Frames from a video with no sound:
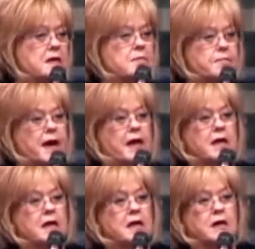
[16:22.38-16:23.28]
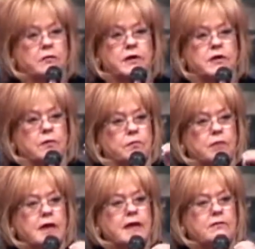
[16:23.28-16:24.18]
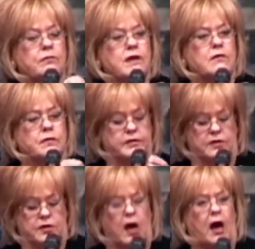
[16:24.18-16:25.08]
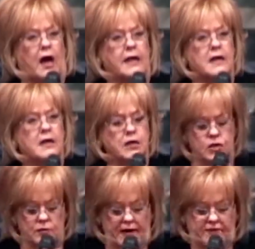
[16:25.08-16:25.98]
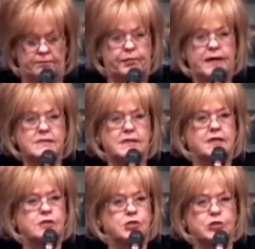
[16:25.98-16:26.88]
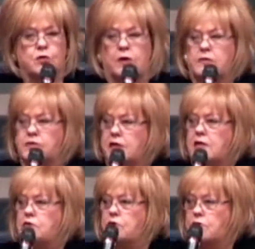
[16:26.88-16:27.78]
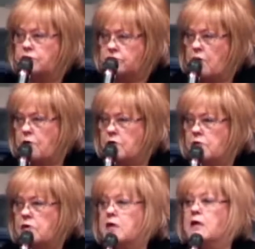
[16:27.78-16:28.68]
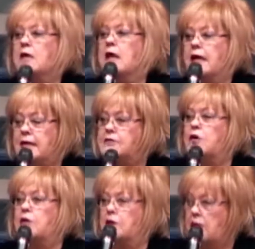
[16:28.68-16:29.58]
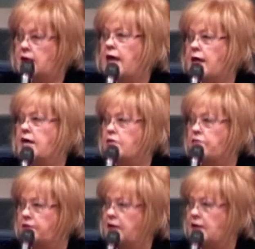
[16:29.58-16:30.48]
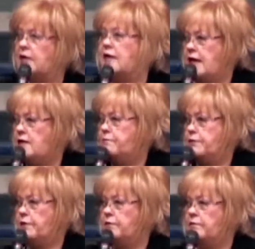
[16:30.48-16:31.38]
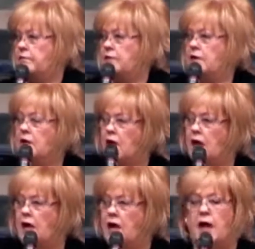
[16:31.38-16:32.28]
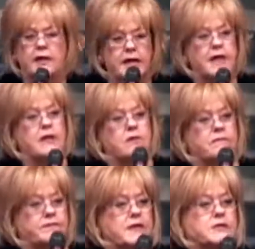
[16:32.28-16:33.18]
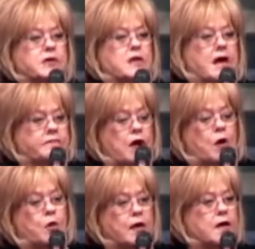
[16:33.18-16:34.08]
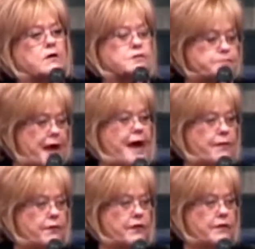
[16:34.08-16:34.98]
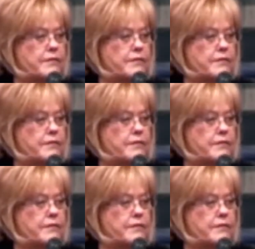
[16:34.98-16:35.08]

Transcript: But when you're really real with God, you have a blessed assurance in your soul He's going to intervene and help you. An intervention of the Holy Ghost power.